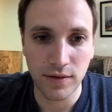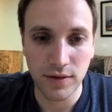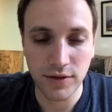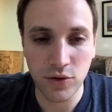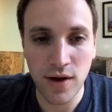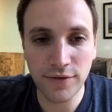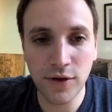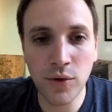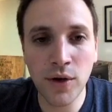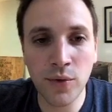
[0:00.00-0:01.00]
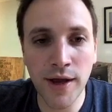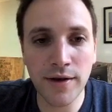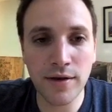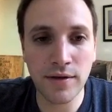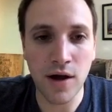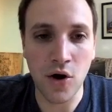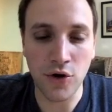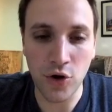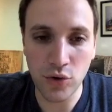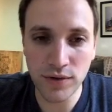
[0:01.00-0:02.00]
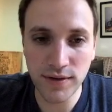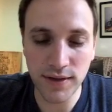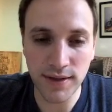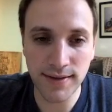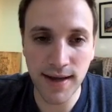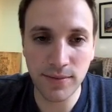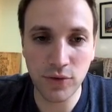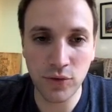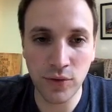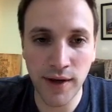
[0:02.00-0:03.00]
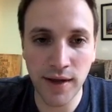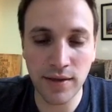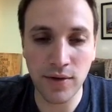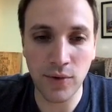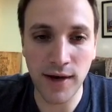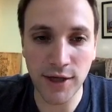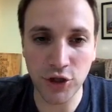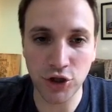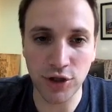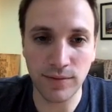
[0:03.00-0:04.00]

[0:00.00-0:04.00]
So after we created our nodes, it's time to create the relationship.